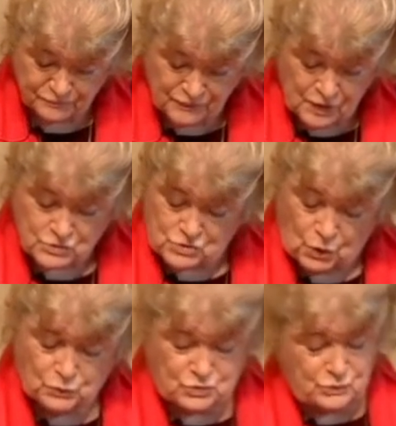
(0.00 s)

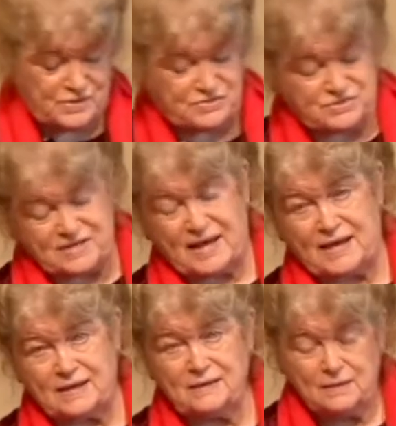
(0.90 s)
So to this
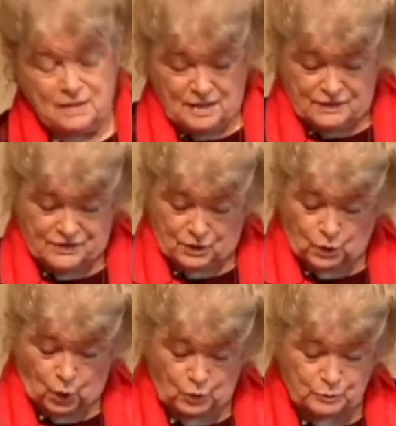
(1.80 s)
day, they're
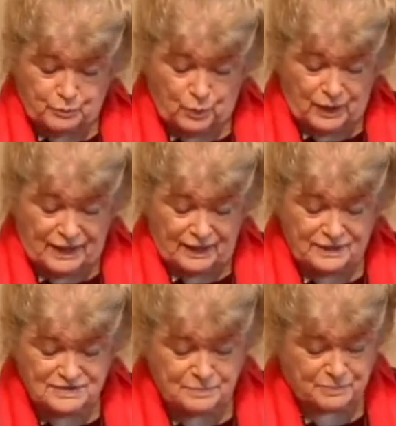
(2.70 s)
called
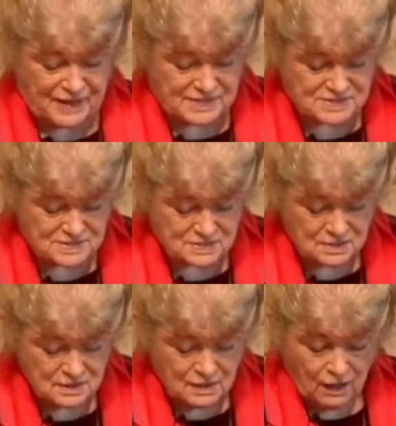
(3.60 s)
poulets de Bresse,
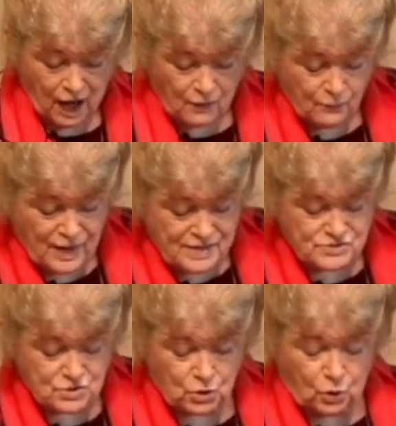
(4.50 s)
are
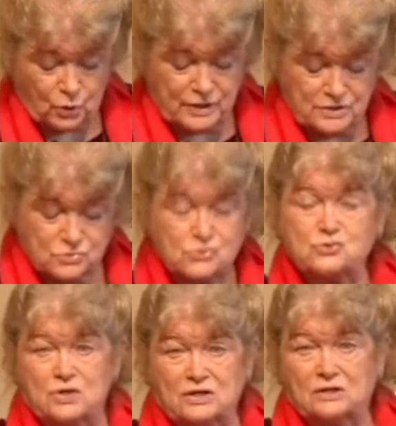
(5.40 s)
raised according to
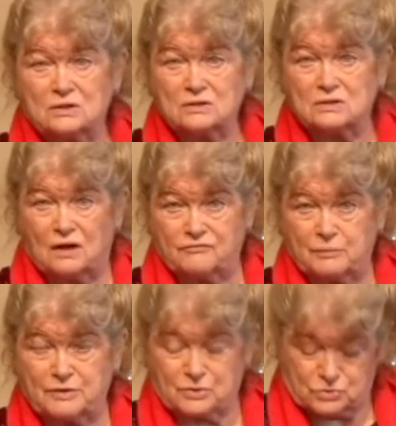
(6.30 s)
strict
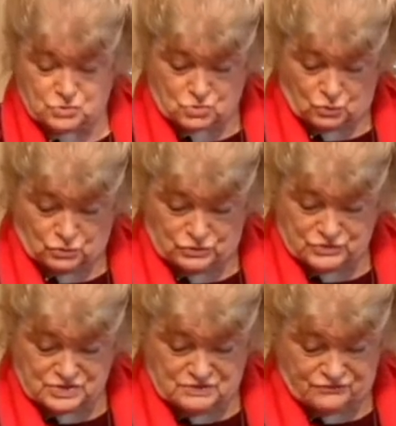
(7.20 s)
government
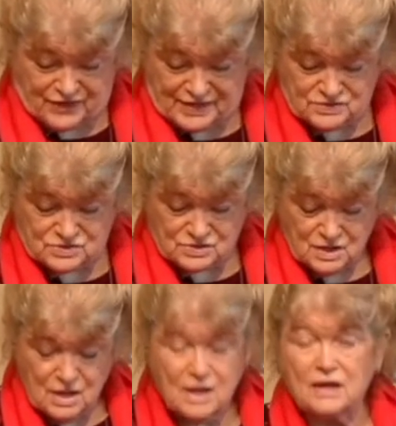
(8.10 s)
controls in France,
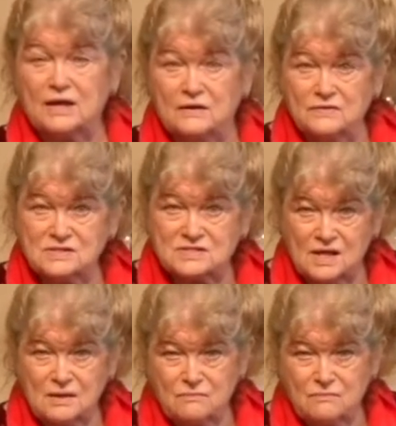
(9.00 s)
in the same